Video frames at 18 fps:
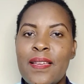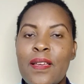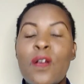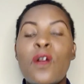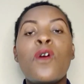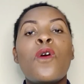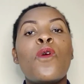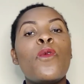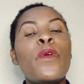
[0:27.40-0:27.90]

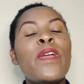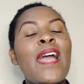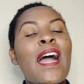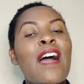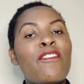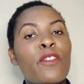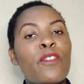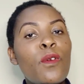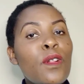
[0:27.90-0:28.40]
We have
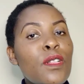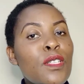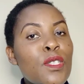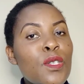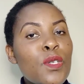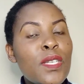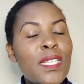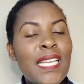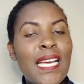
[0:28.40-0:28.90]
also
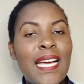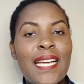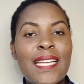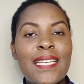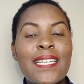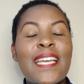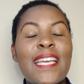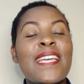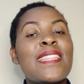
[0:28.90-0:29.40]
done
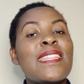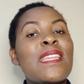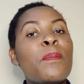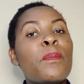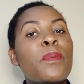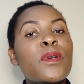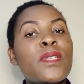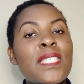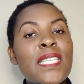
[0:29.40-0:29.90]
the
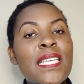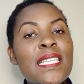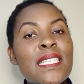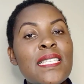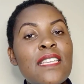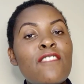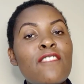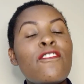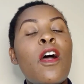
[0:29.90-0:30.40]
possessive
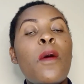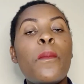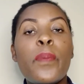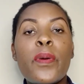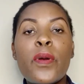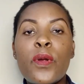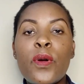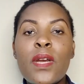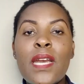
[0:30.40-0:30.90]

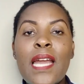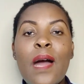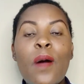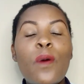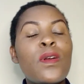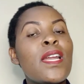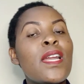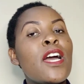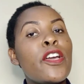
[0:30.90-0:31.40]
pronoun
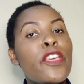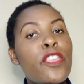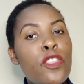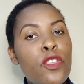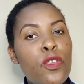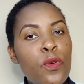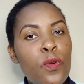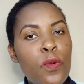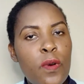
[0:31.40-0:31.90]

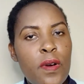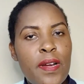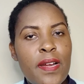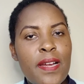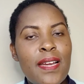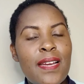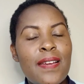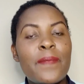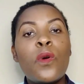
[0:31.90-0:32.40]
your,
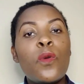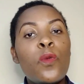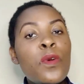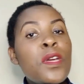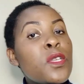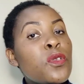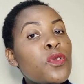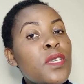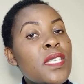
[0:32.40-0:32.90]
which we
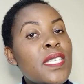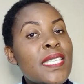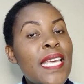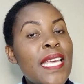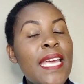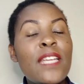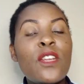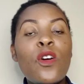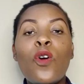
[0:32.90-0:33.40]
said
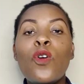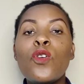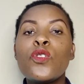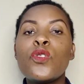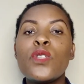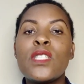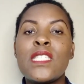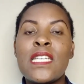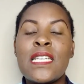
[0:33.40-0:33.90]
also
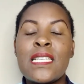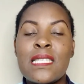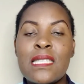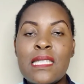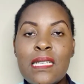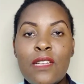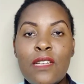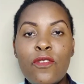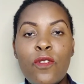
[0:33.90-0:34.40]
takes three
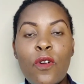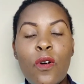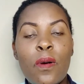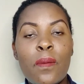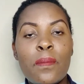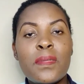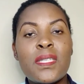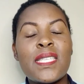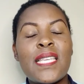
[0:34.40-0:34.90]
forms:
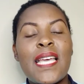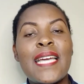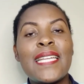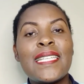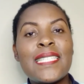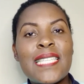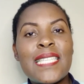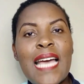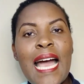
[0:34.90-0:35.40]

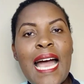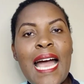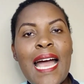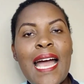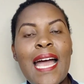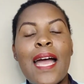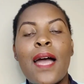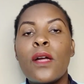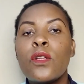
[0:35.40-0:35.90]
ta,
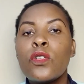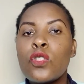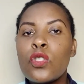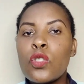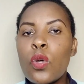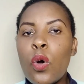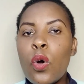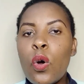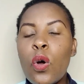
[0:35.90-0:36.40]

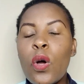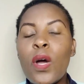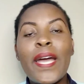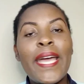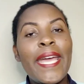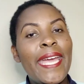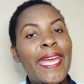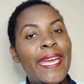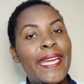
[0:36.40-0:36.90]
ton,
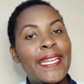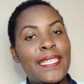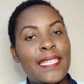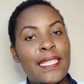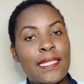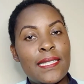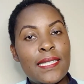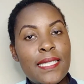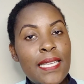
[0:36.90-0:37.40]
and
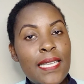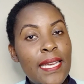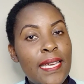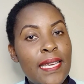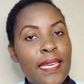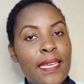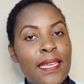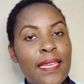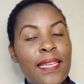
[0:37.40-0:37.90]
te.
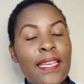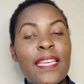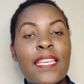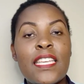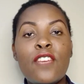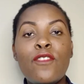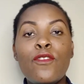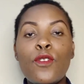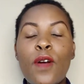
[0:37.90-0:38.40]
If you
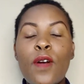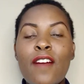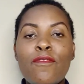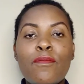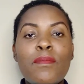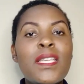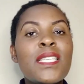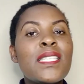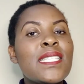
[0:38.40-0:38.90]
have
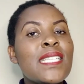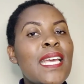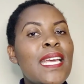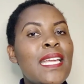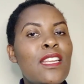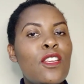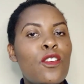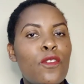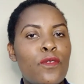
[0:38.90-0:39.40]
missed any
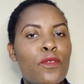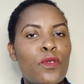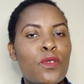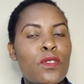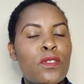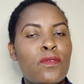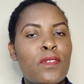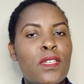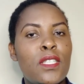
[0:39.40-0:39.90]
of those
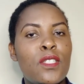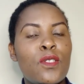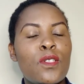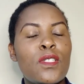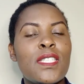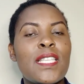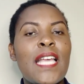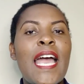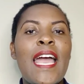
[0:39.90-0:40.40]
videos, I
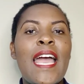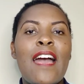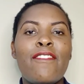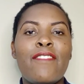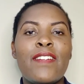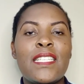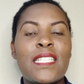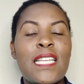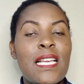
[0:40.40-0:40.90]
have
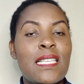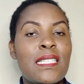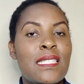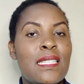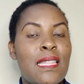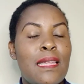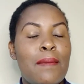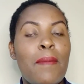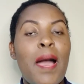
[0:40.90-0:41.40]
attached them
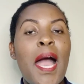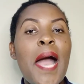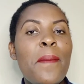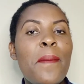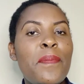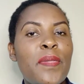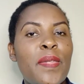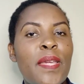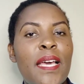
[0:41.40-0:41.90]
up
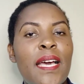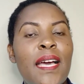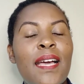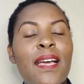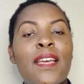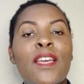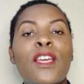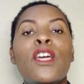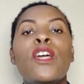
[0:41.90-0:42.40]
there.
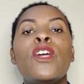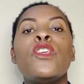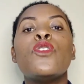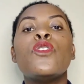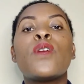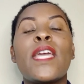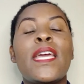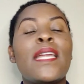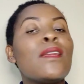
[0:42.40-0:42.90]
You
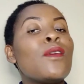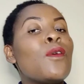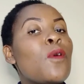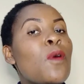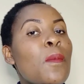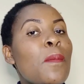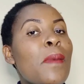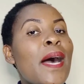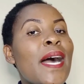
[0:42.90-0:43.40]
can go
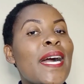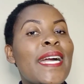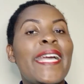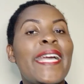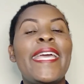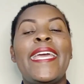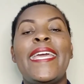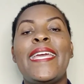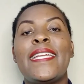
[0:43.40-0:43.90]
back
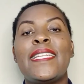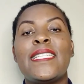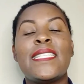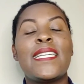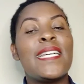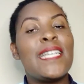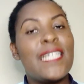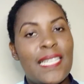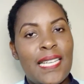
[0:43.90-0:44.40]
and
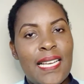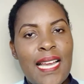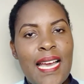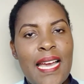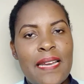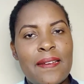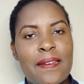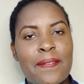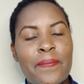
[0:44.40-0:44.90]
relearn.
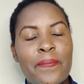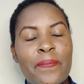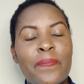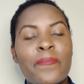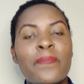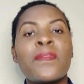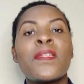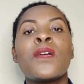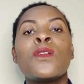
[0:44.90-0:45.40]

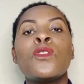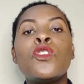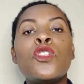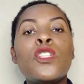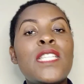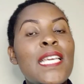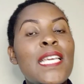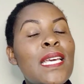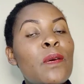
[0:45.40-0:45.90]

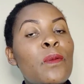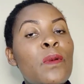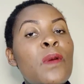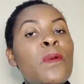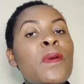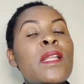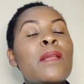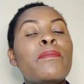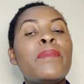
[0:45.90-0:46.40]
Today we will
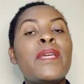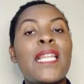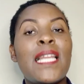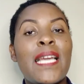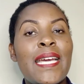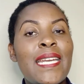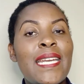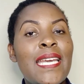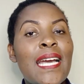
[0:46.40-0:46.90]
be
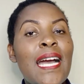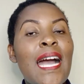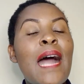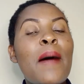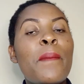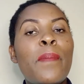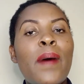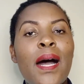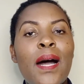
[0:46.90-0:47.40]
learning
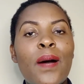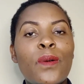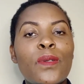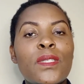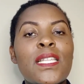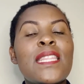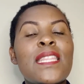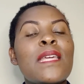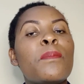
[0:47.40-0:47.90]
about the
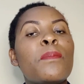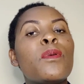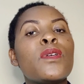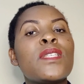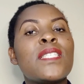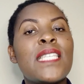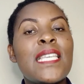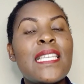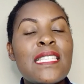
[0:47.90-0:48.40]

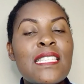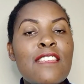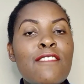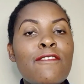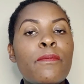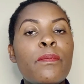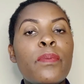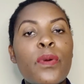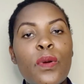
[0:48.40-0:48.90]
possessive
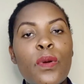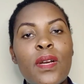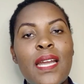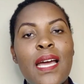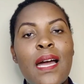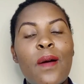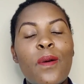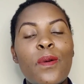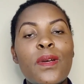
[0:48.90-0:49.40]

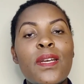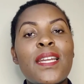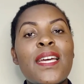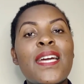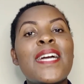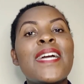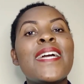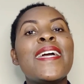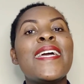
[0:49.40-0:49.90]
pronoun
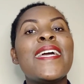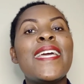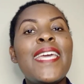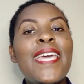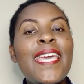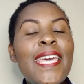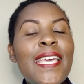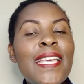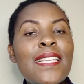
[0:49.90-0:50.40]

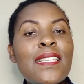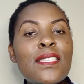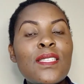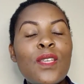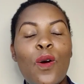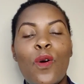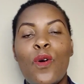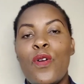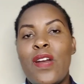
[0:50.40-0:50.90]
his
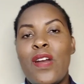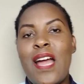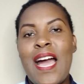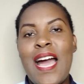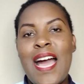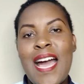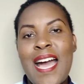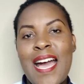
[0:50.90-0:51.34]
or her.